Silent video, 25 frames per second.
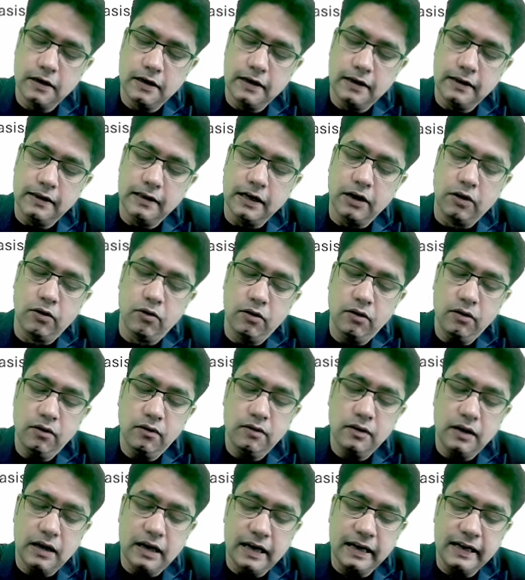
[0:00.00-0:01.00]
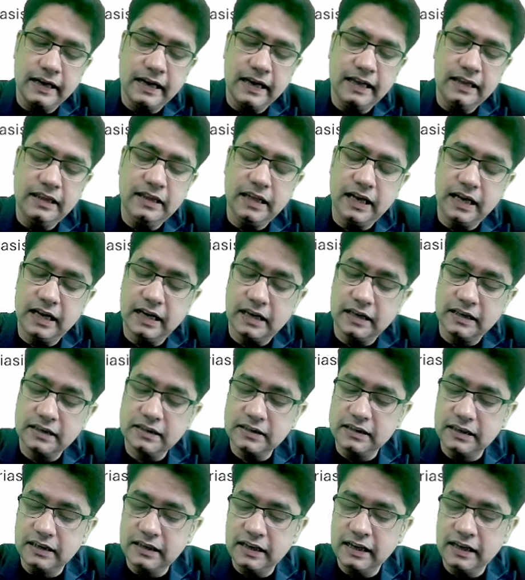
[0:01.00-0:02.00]
Now, again, there are
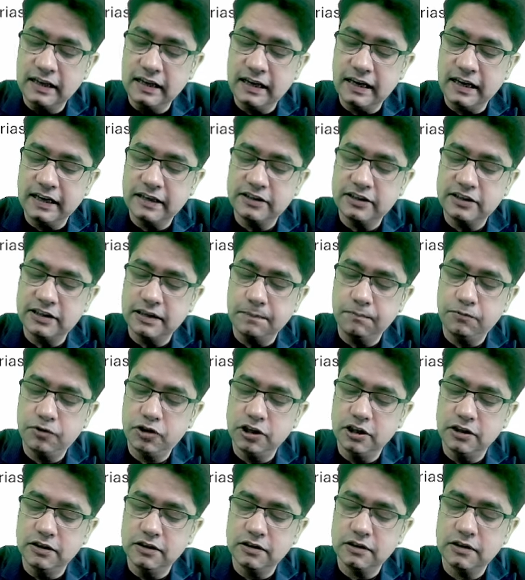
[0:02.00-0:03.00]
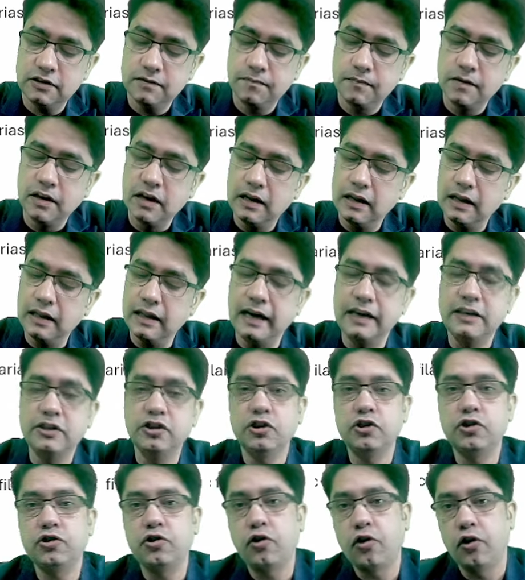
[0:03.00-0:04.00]
certain exceptions like
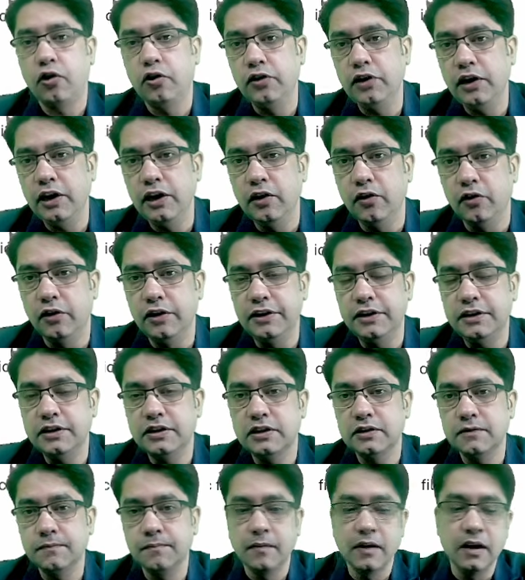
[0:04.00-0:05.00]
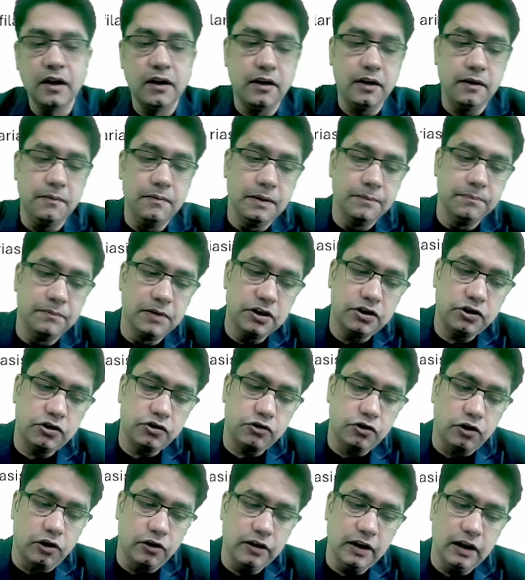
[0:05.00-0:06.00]
strongyloids. Remember,
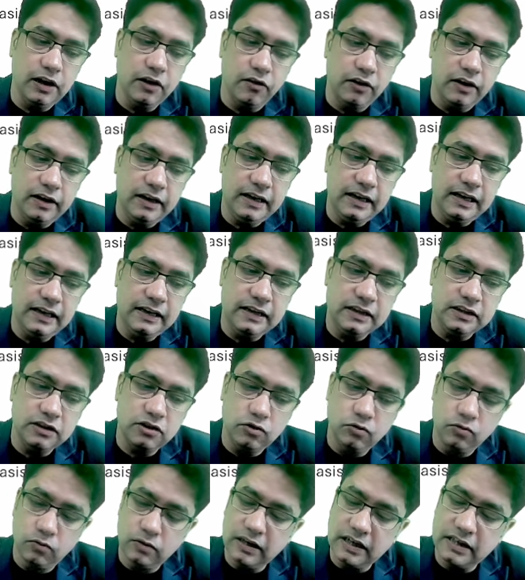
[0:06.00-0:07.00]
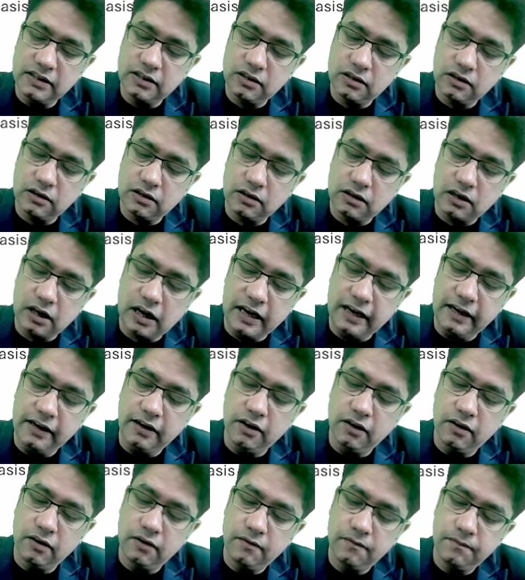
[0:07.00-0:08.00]
strongyloid, it is known as
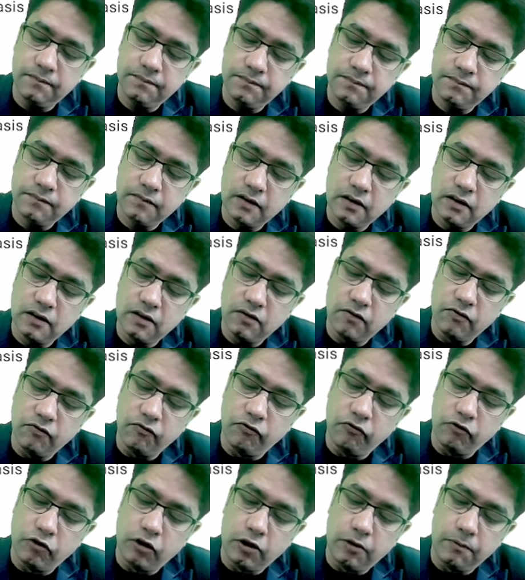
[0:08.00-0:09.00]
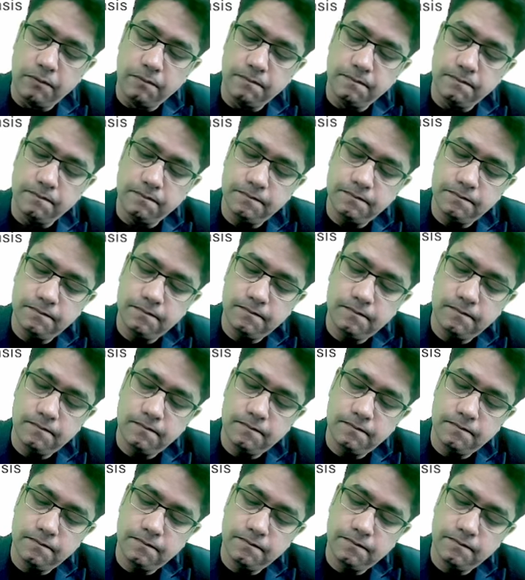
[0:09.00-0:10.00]
thread worm.
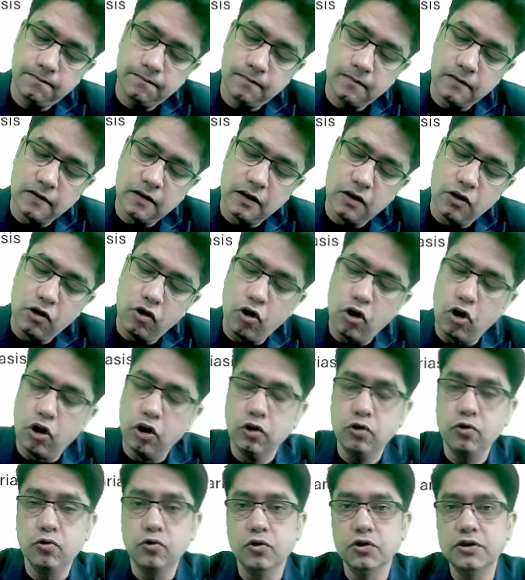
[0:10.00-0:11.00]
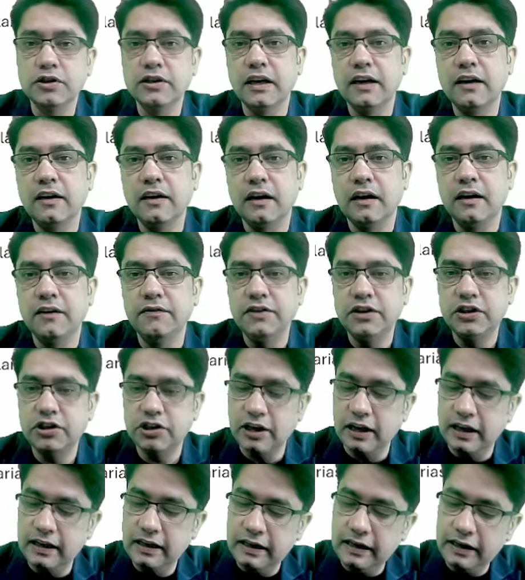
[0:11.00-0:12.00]
Onchocerca, which
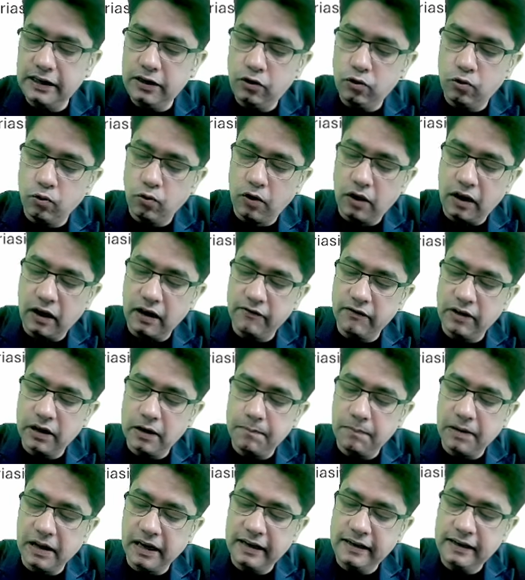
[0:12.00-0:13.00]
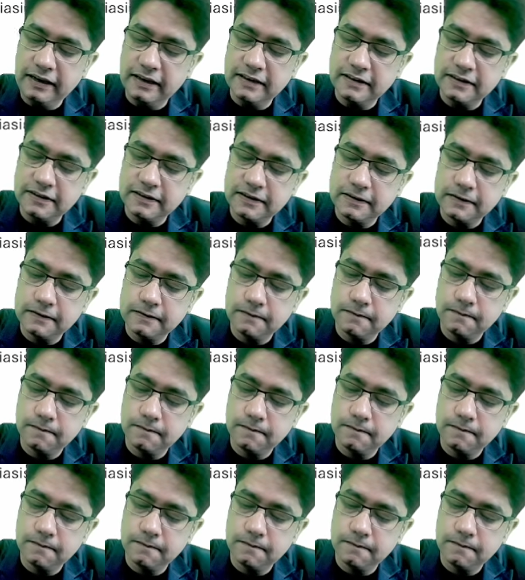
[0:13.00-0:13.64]
can lead to river blindness.